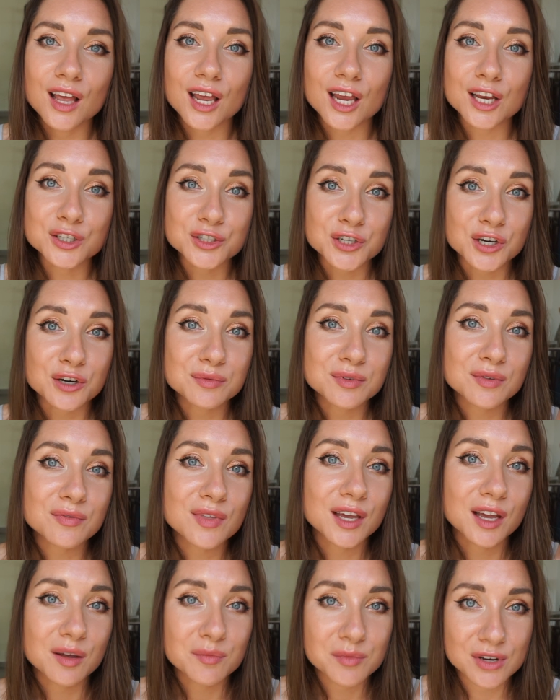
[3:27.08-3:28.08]
In terms of the
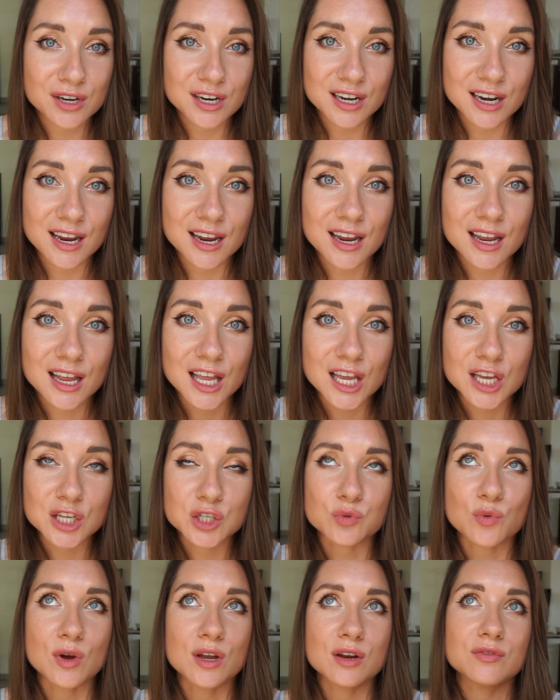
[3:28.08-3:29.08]
community,
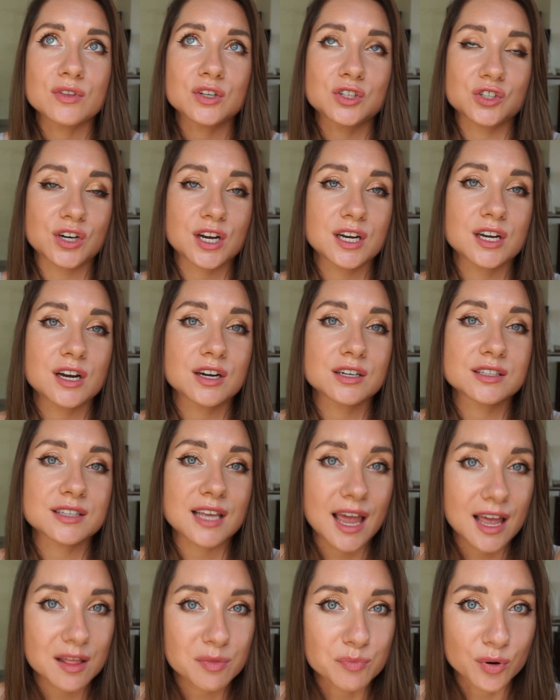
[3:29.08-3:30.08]
each one of the trainers
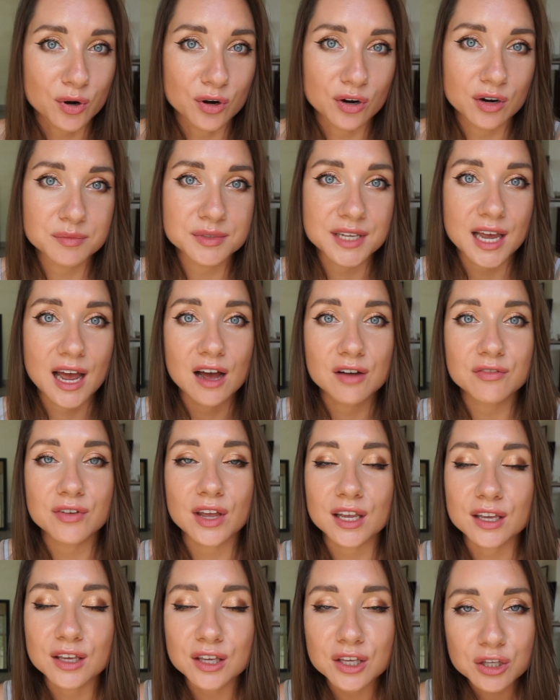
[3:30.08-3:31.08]
and programs have a
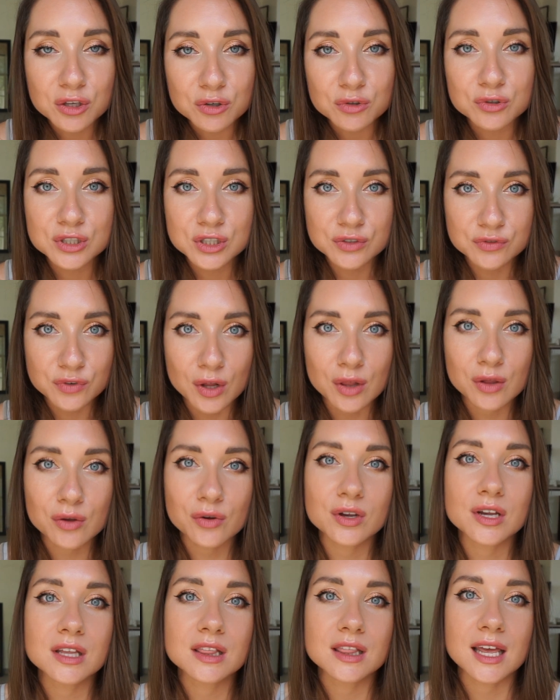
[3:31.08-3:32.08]
huge
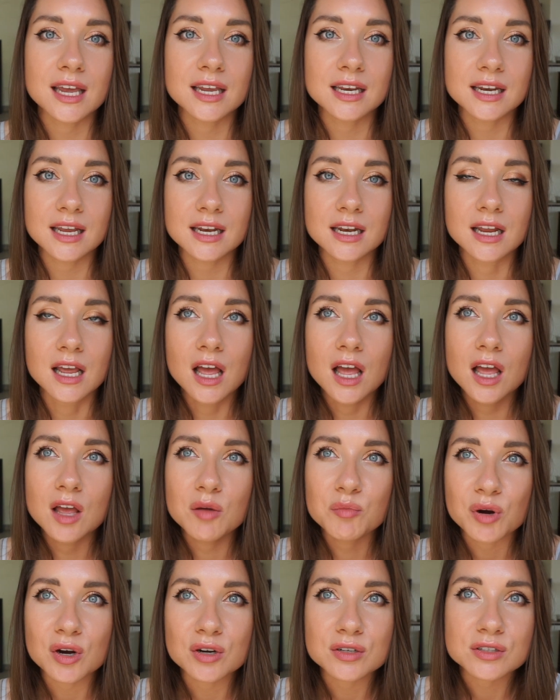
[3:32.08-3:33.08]
following online, and
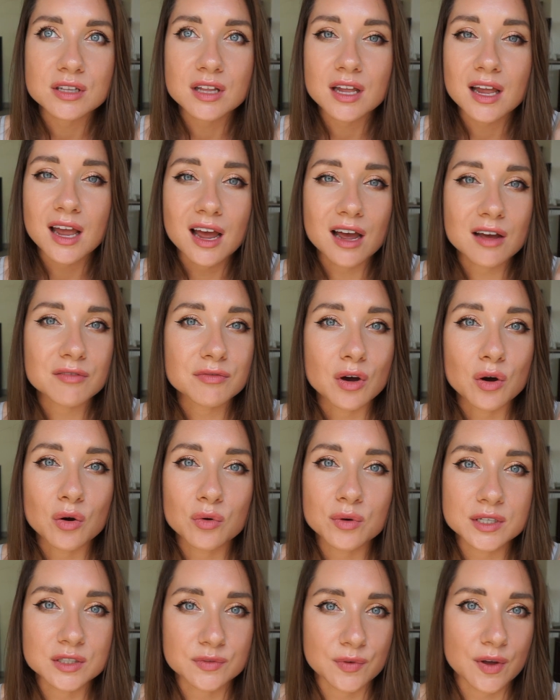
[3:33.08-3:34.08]
personally I've
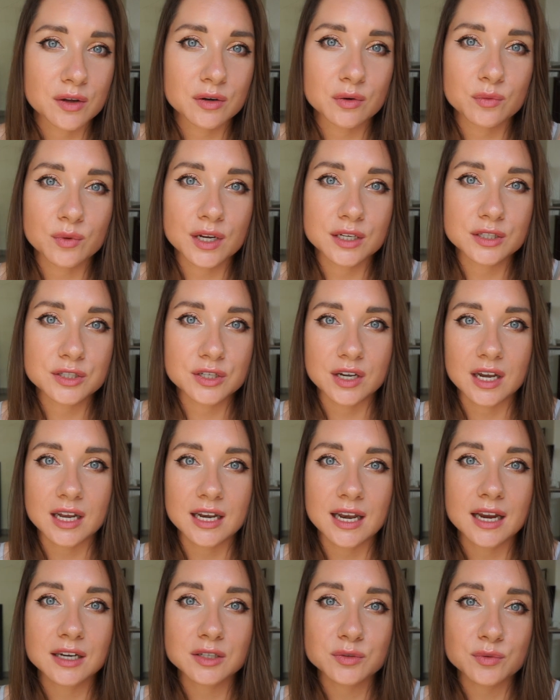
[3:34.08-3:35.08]
always found a way to
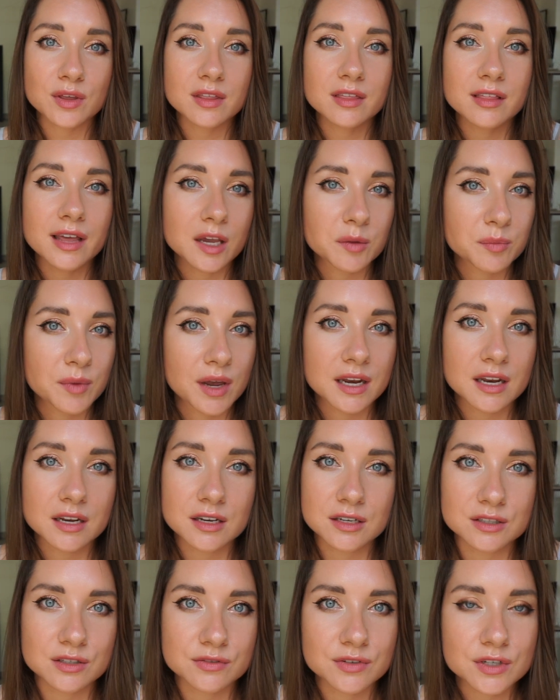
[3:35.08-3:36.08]
connect with like-minded
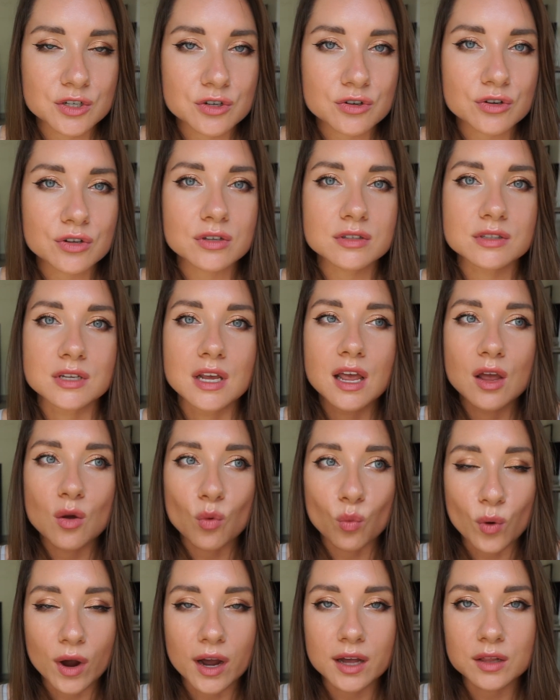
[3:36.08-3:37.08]
individuals
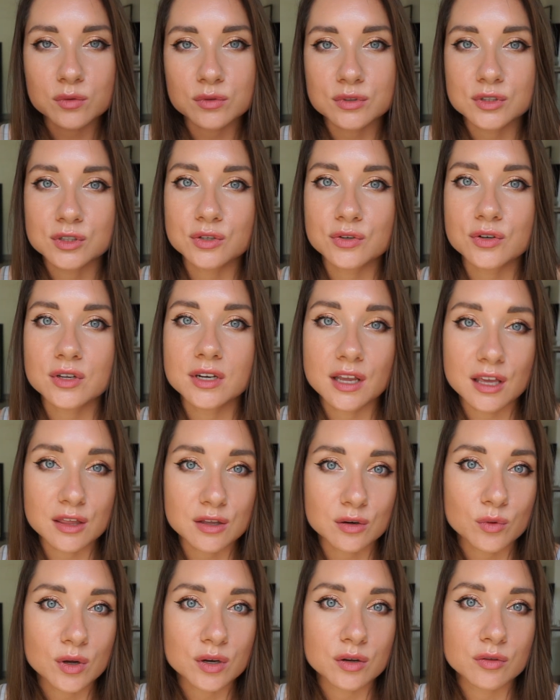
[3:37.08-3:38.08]
while I was doing either
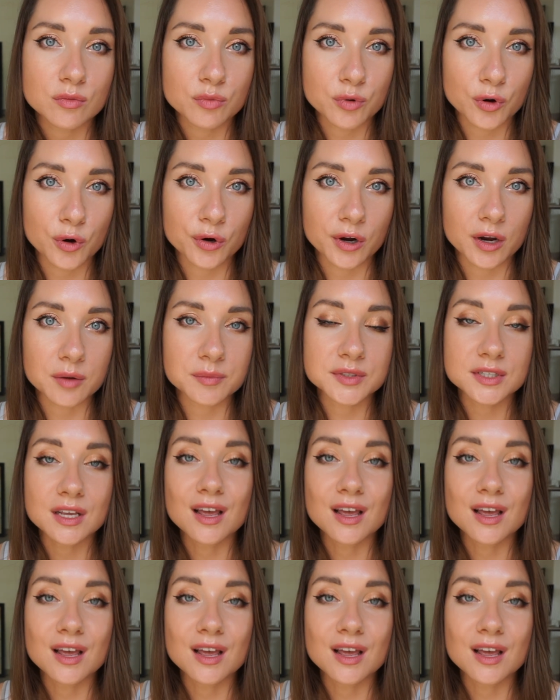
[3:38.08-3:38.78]
one of the programs.